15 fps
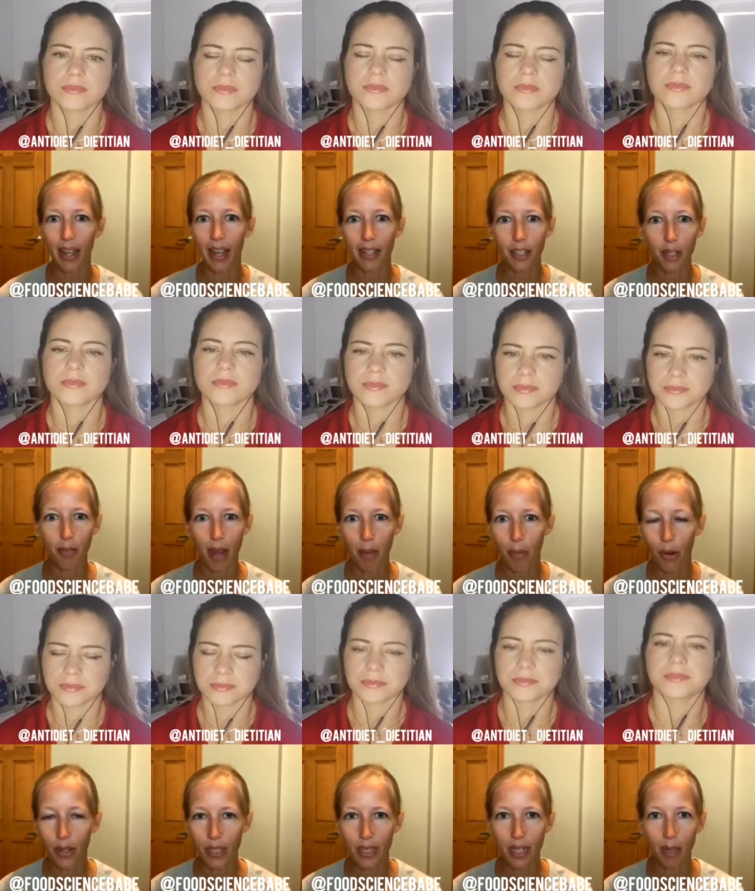Speaker 1: am i
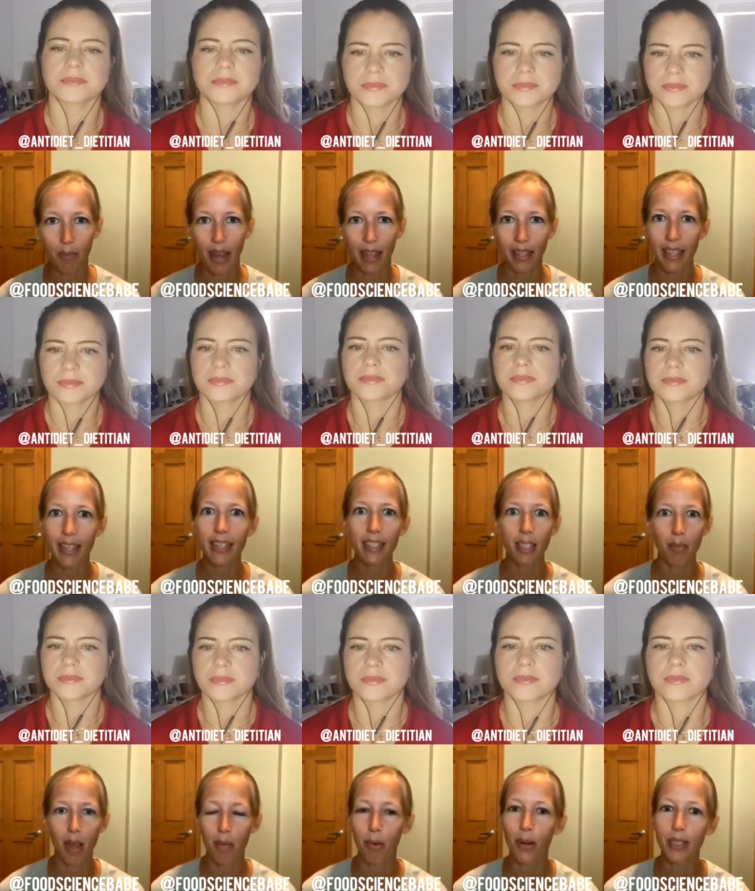poisoning my kids am i
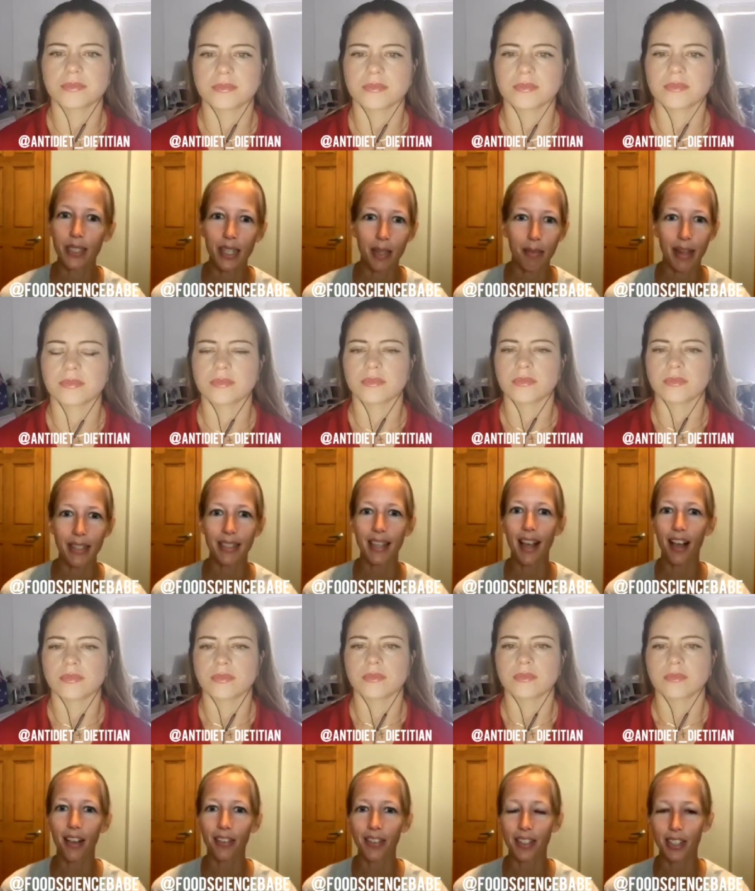poisoning myself
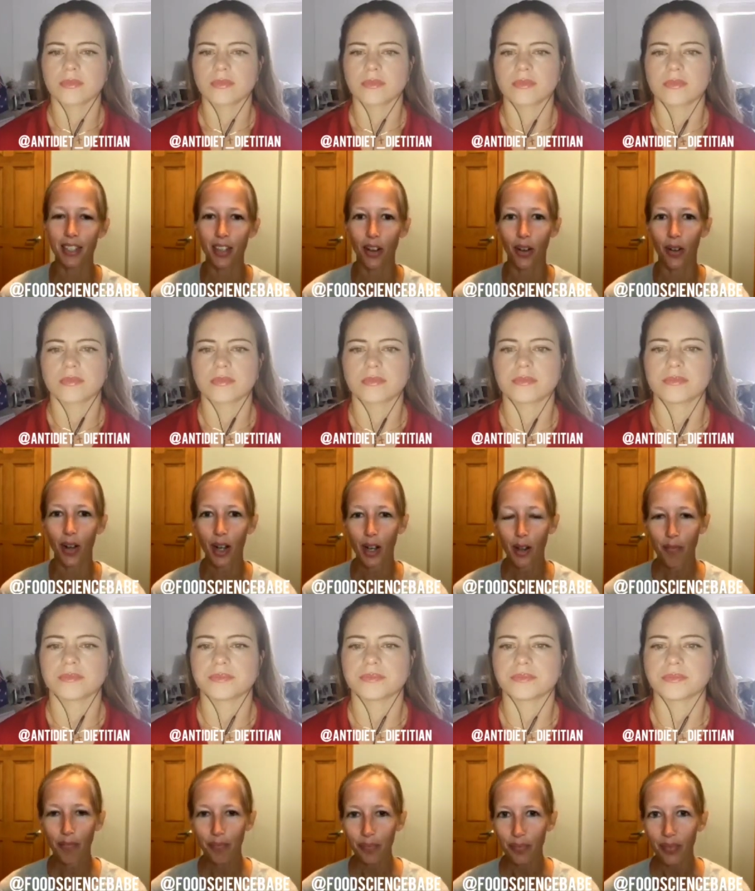and so
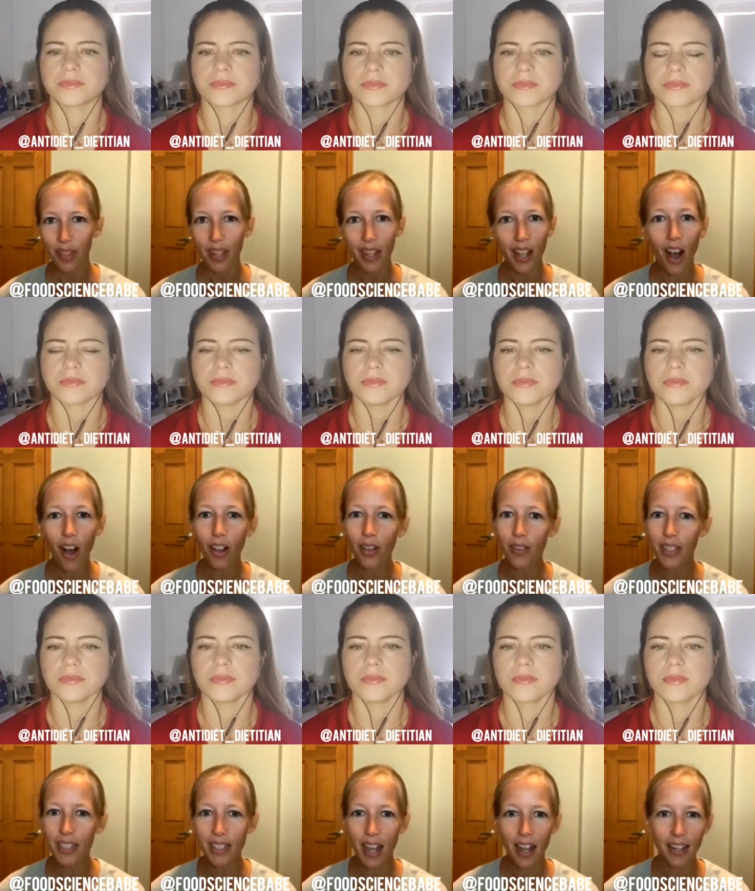all of this
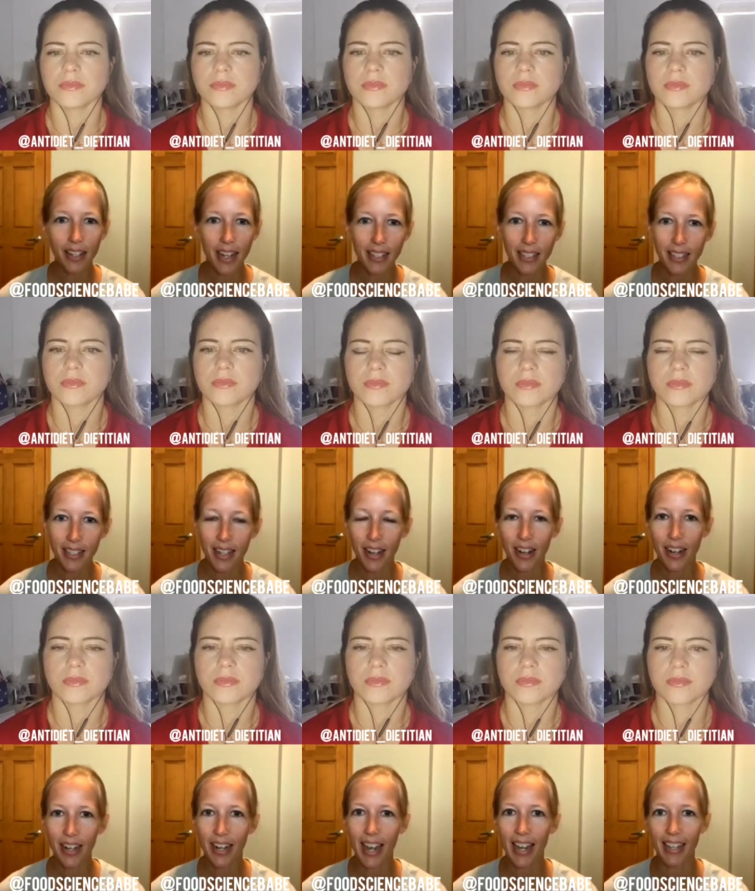unnecessary
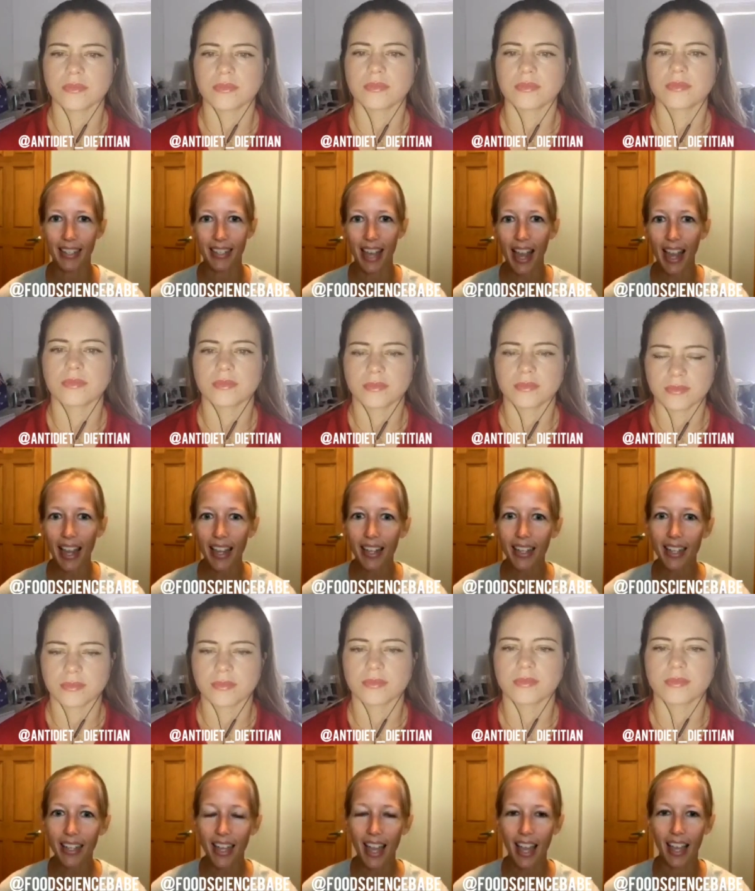anxiety
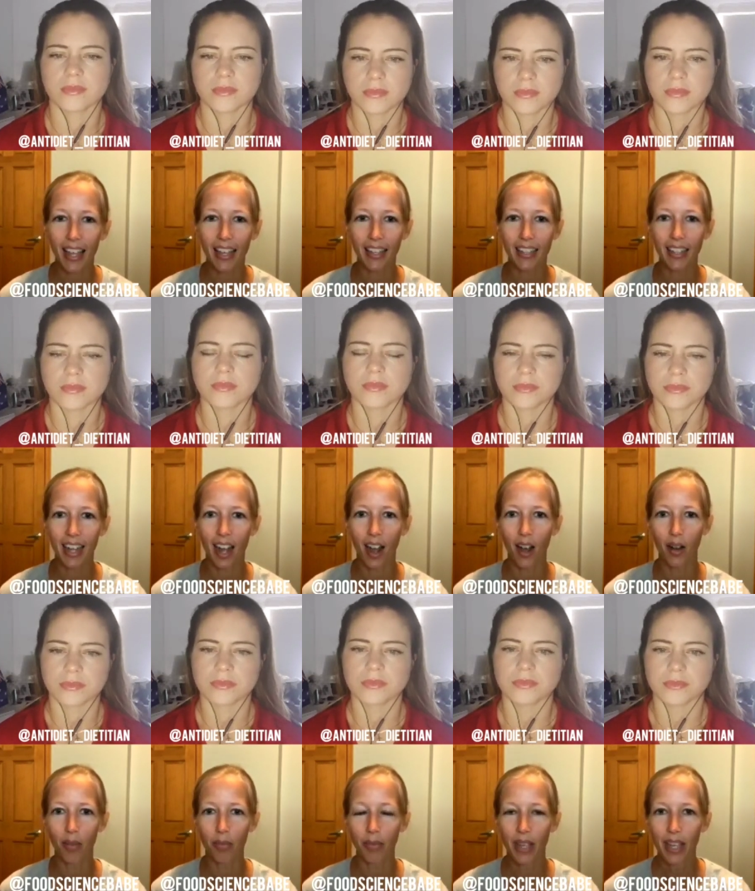and um,
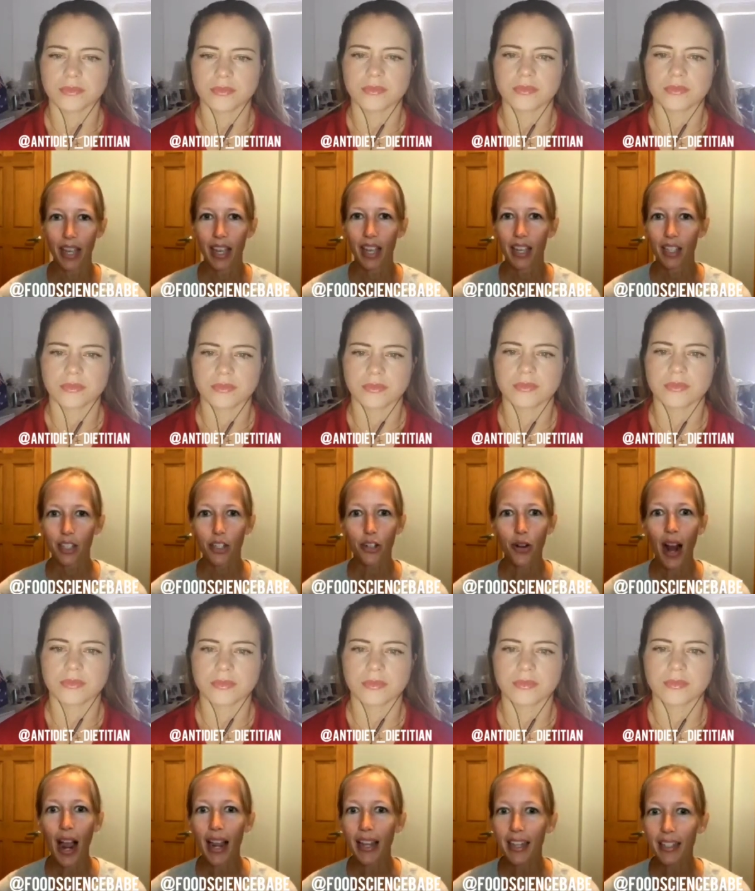
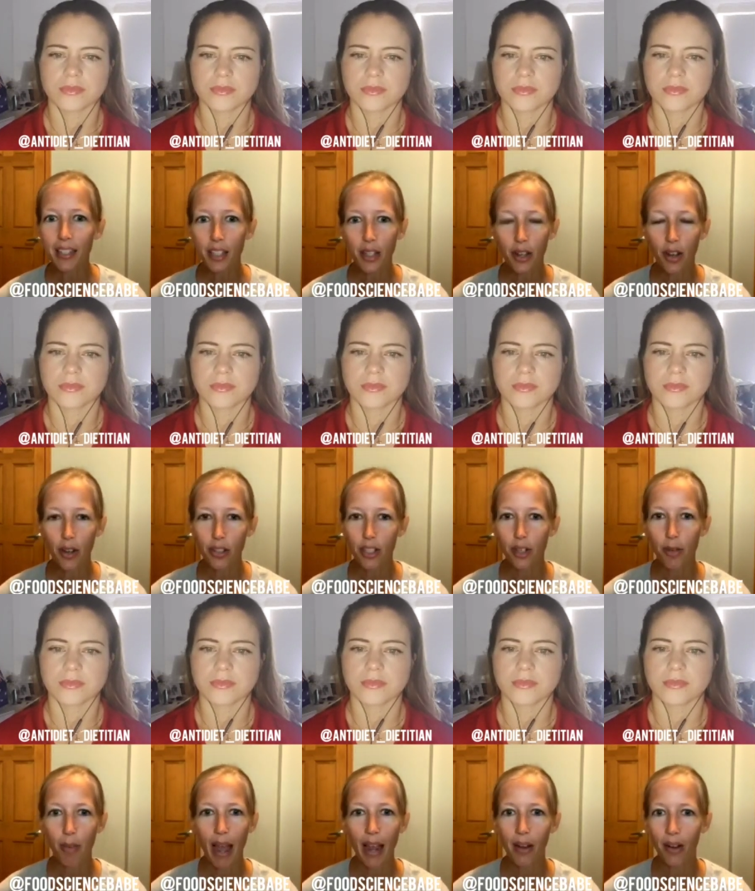trying to to buy
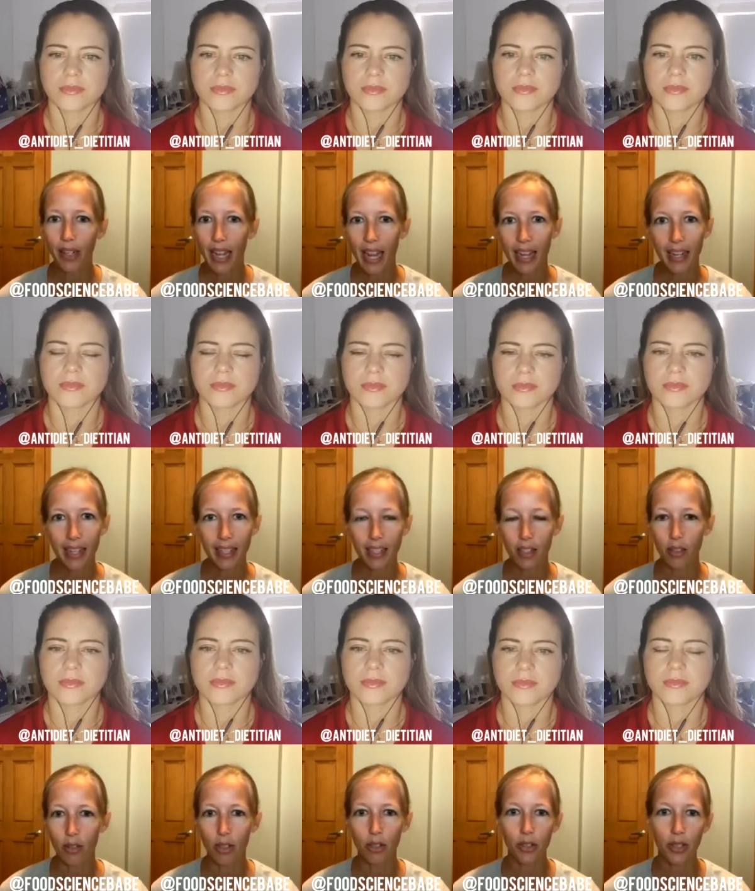organic and so you
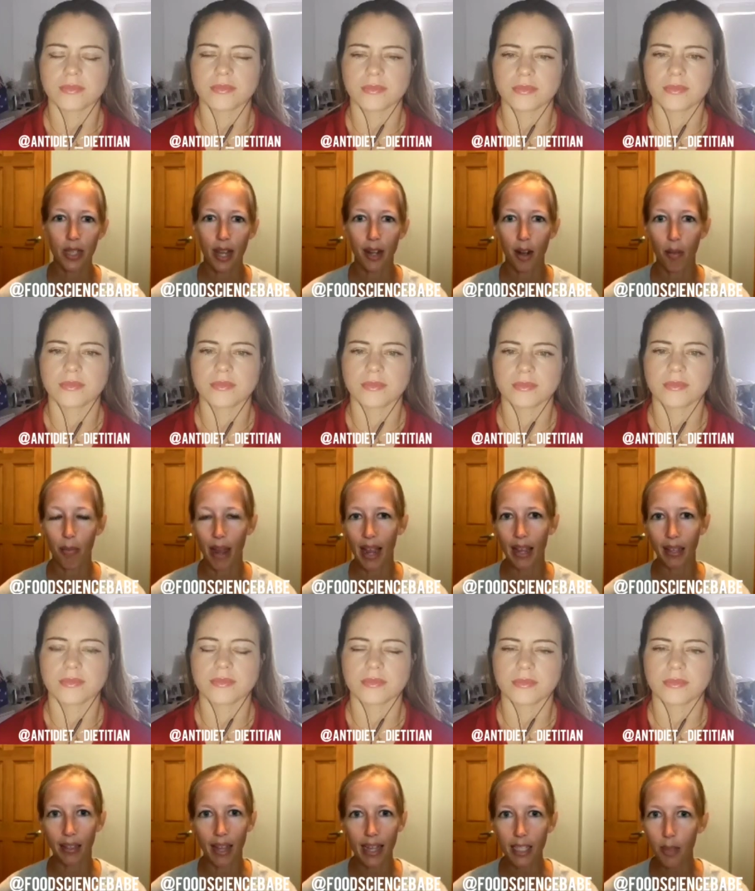just end up buying
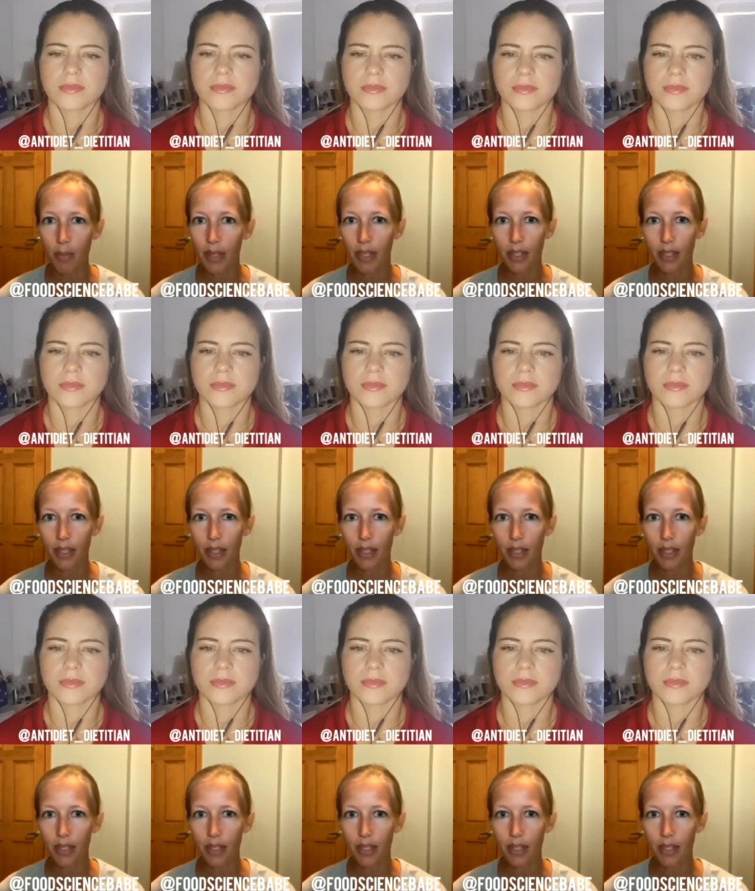less because you